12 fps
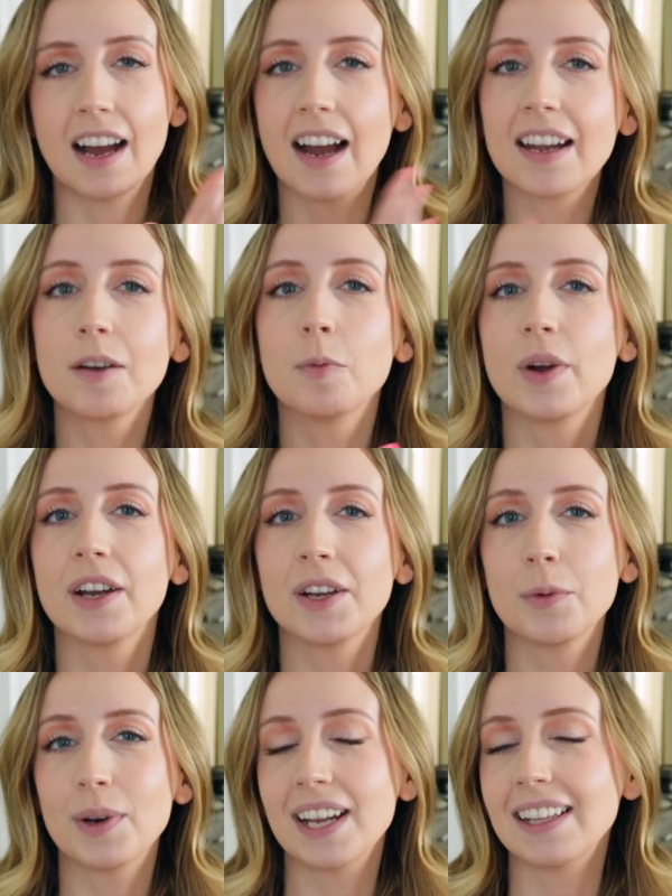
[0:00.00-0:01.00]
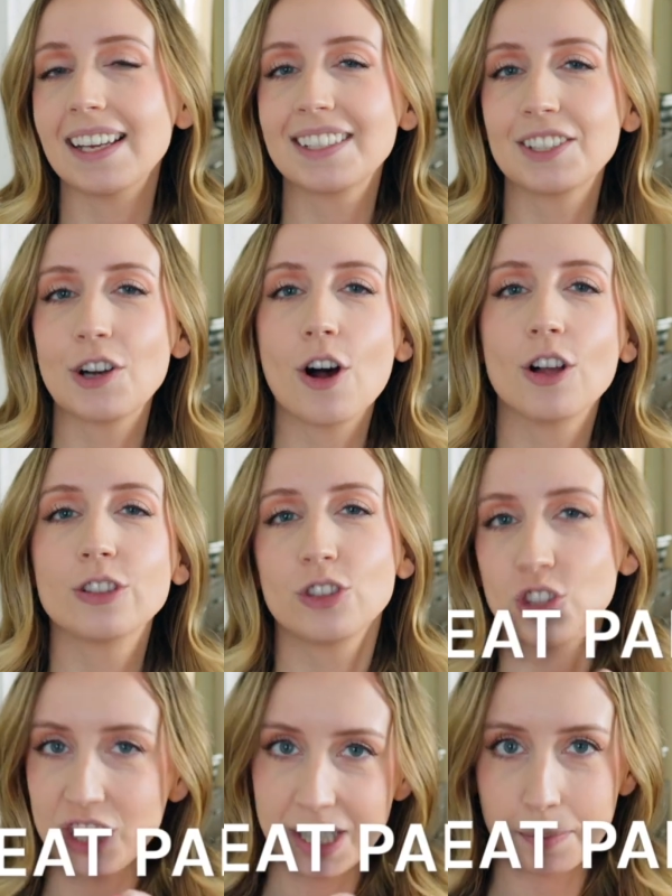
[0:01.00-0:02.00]
I am wearing what I like to call
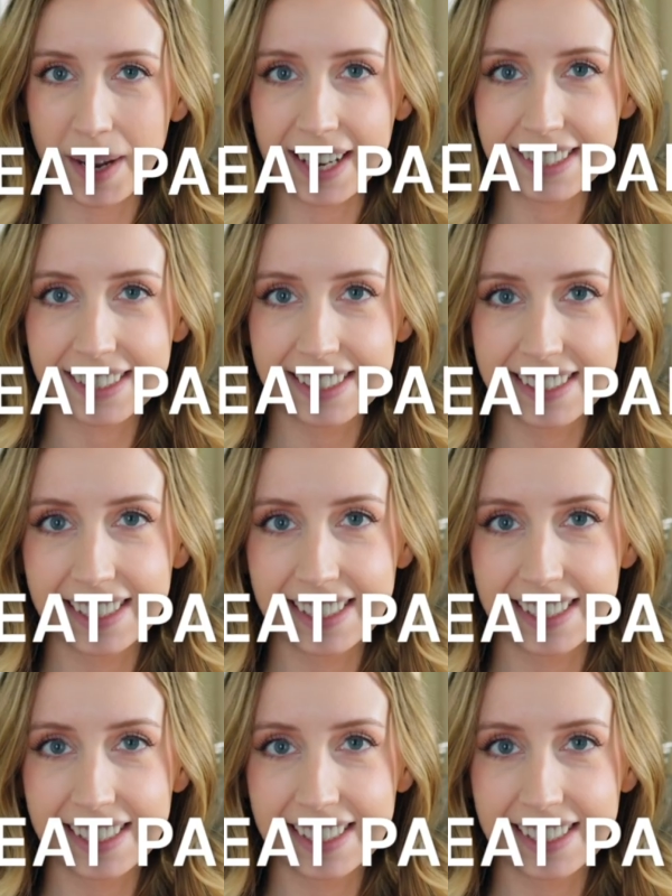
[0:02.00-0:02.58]
cheat pants.